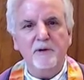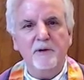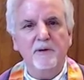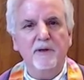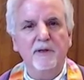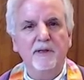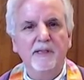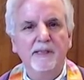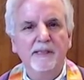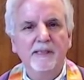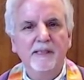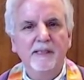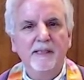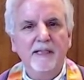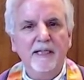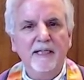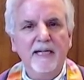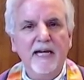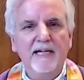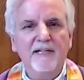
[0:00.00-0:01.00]
you
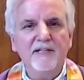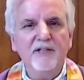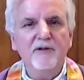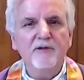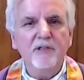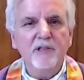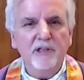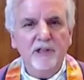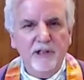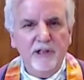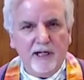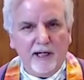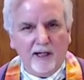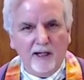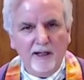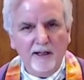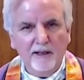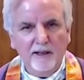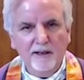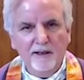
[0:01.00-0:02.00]
and asked you to
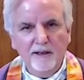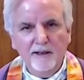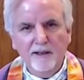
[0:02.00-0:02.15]
look